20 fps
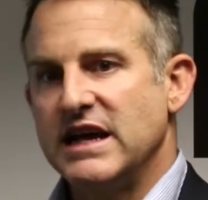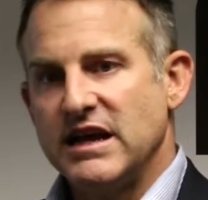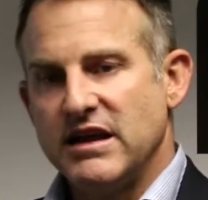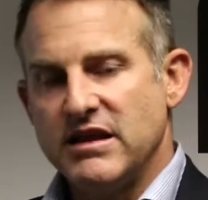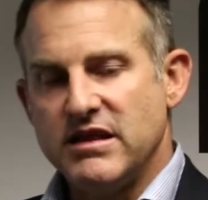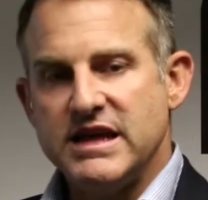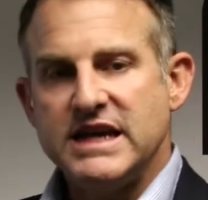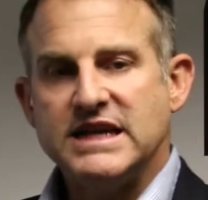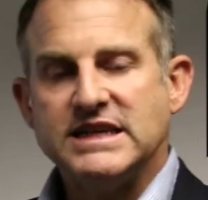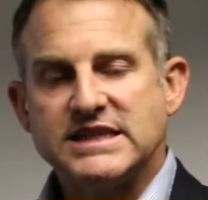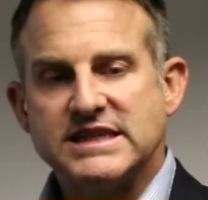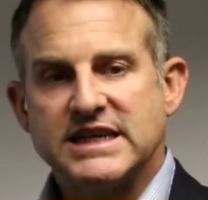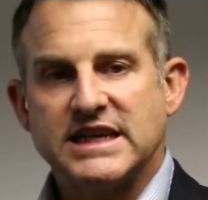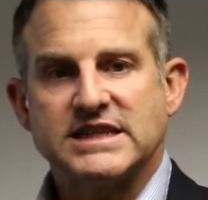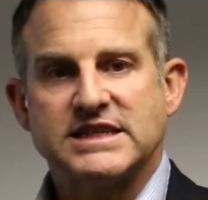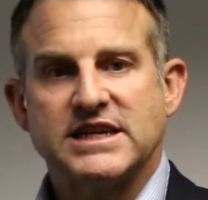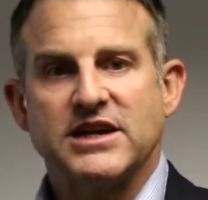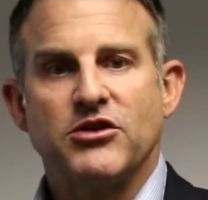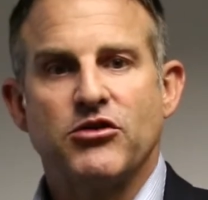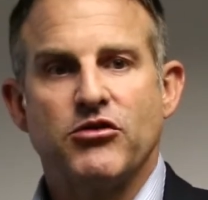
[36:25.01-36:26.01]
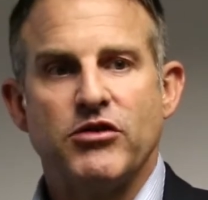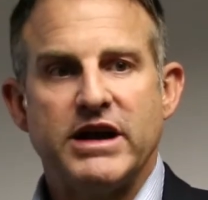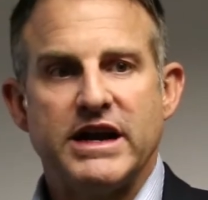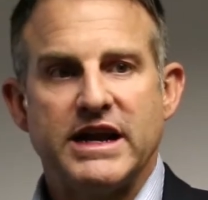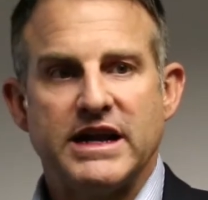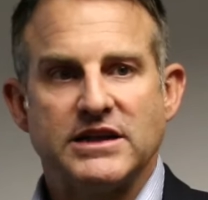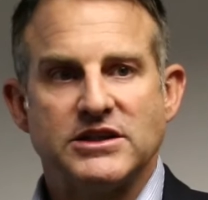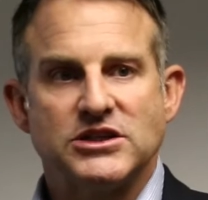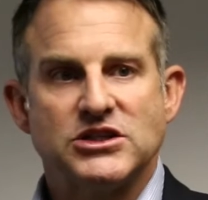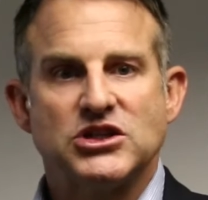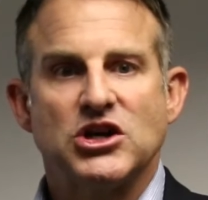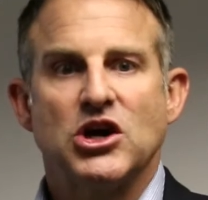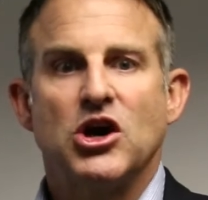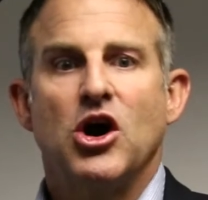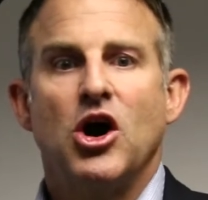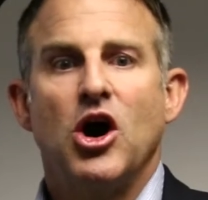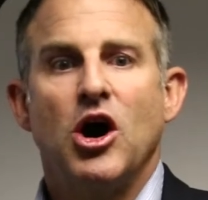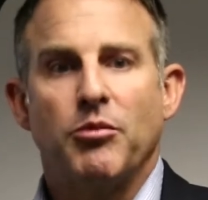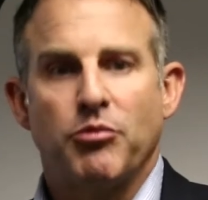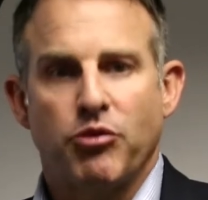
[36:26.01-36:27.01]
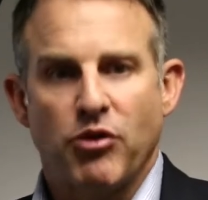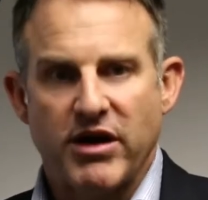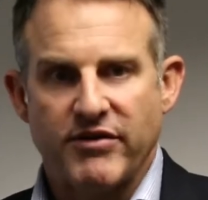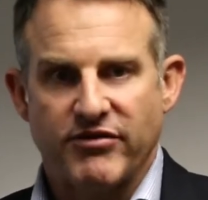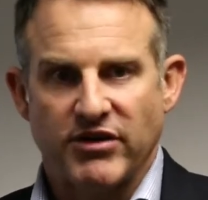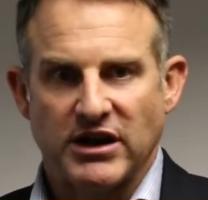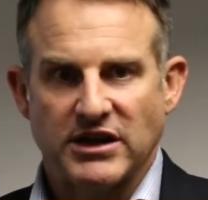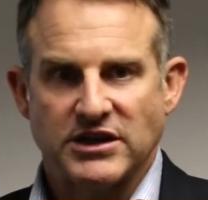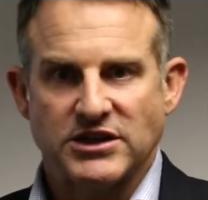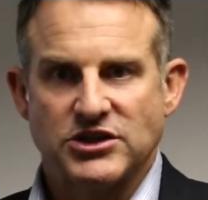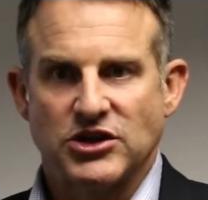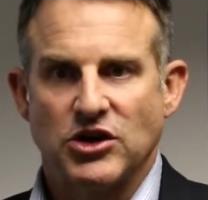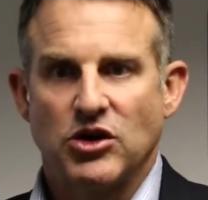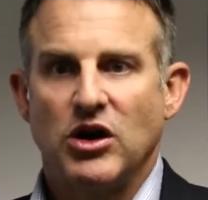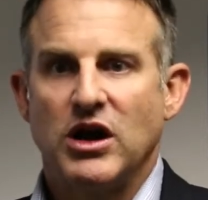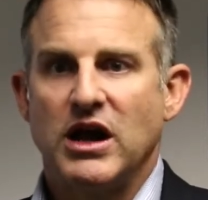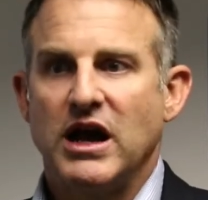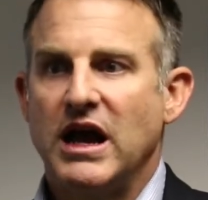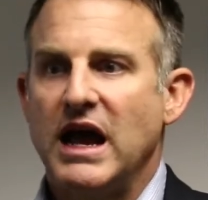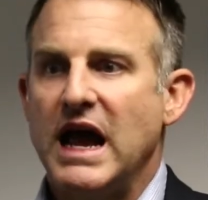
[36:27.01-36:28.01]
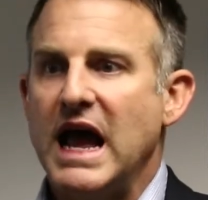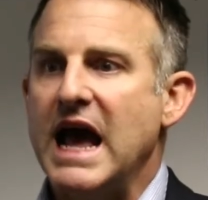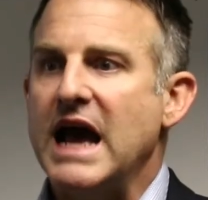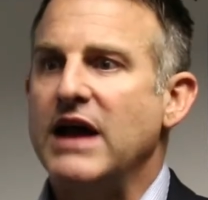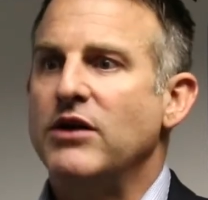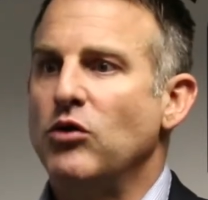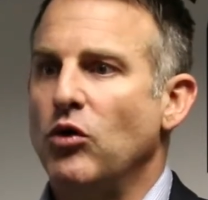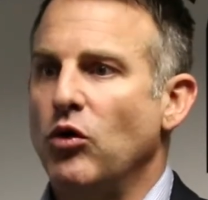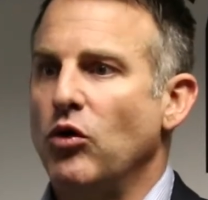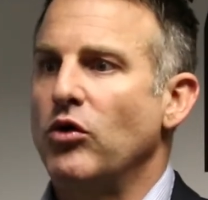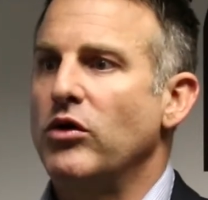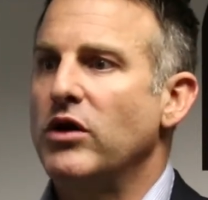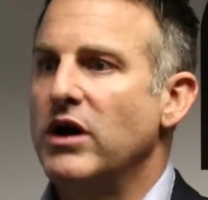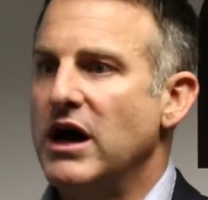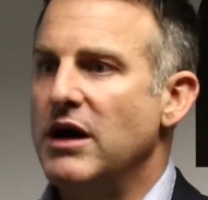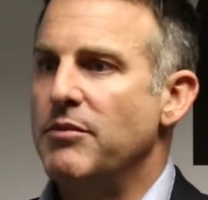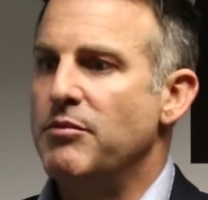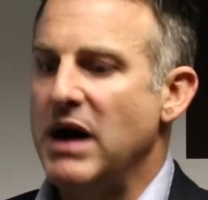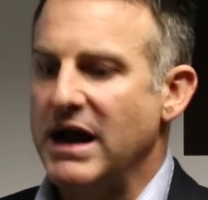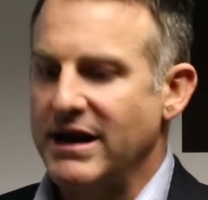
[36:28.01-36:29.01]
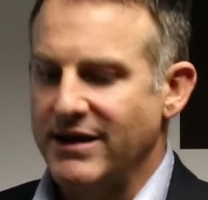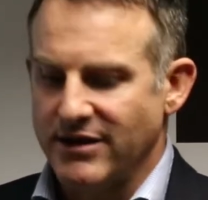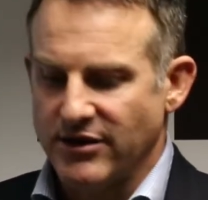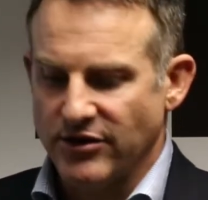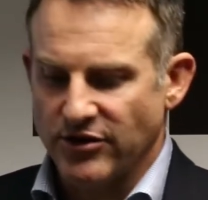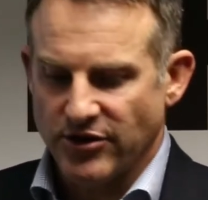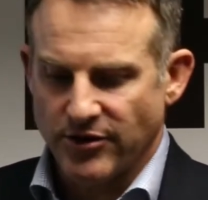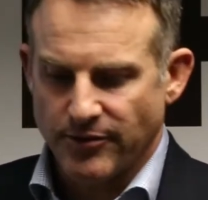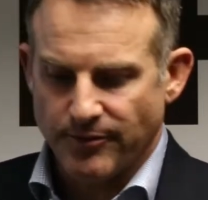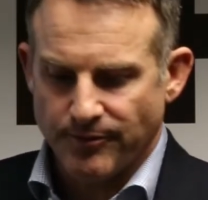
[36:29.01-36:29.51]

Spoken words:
these six ingredients are prevalent and or abundant.